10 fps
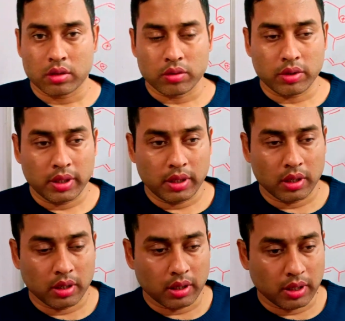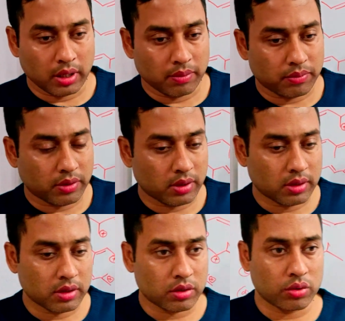Today I have
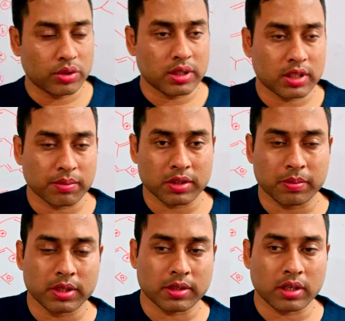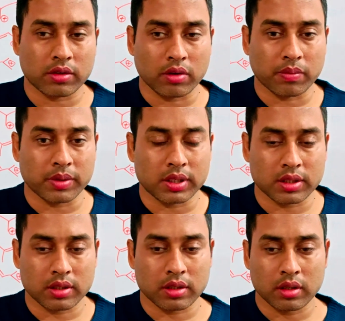chosen some special
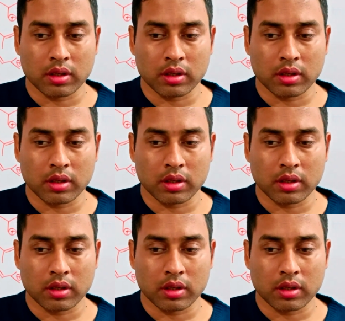topics